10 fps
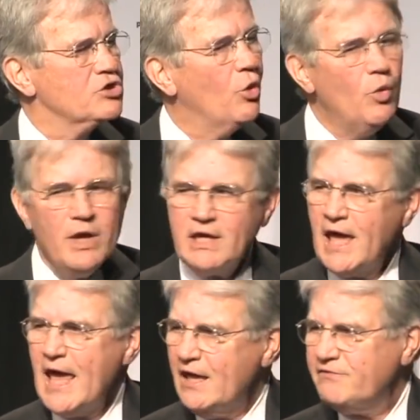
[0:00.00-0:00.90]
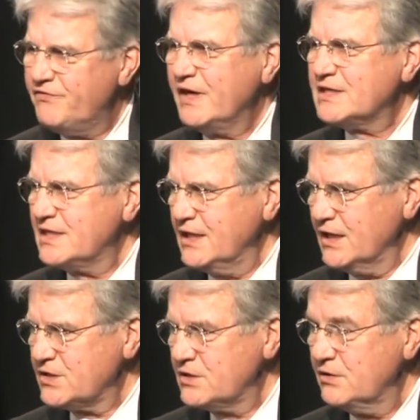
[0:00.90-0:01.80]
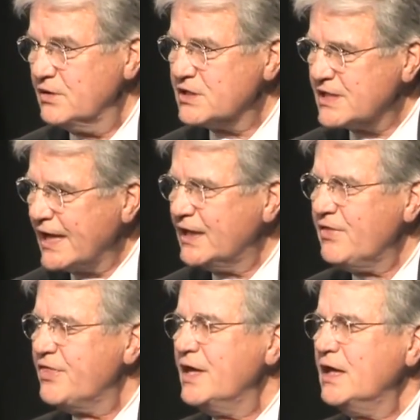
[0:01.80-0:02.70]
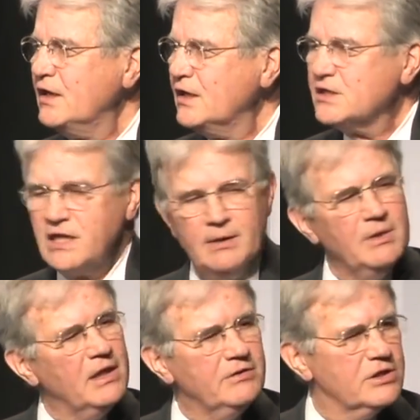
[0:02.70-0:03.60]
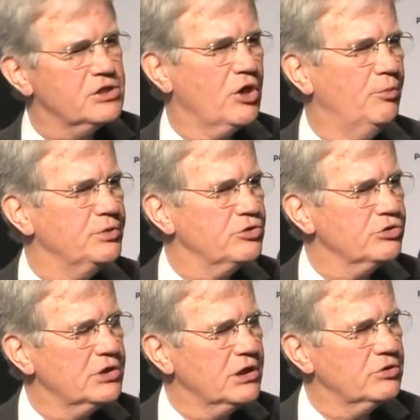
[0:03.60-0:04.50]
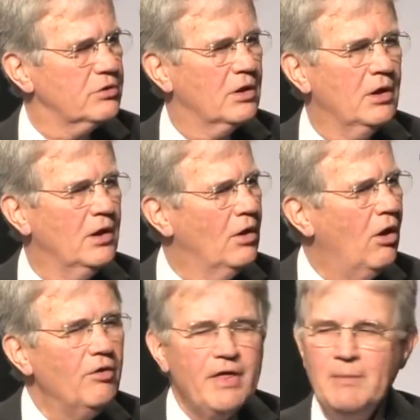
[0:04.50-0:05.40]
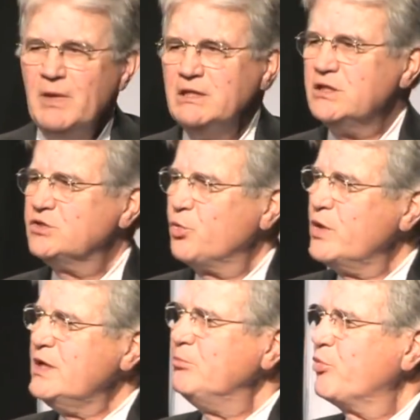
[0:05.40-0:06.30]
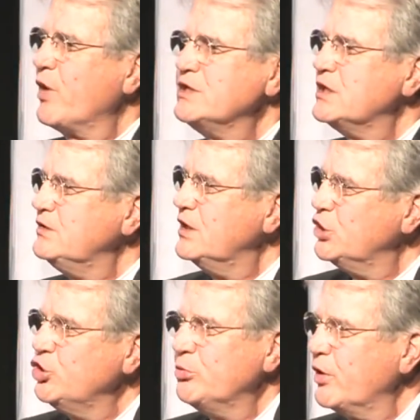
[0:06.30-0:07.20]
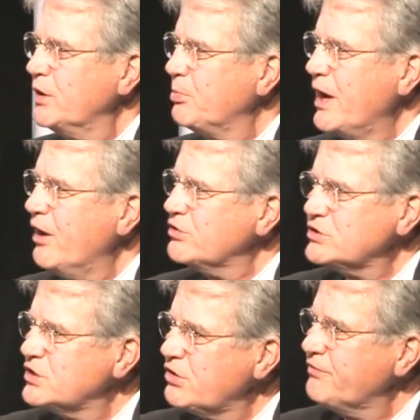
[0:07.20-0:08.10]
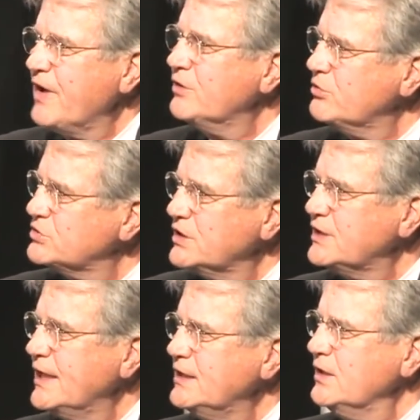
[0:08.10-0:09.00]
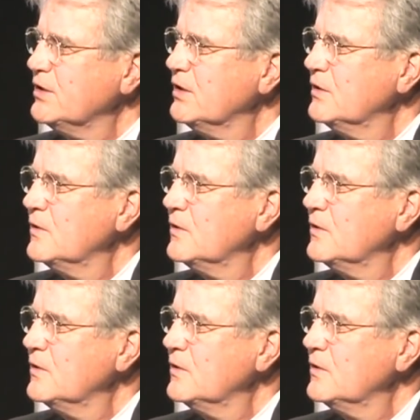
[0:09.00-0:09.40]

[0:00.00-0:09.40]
So we can fix this. The second thing is limiting the scope and jurisdiction. All that means is re-embracing the enumerated powers as our founders intended,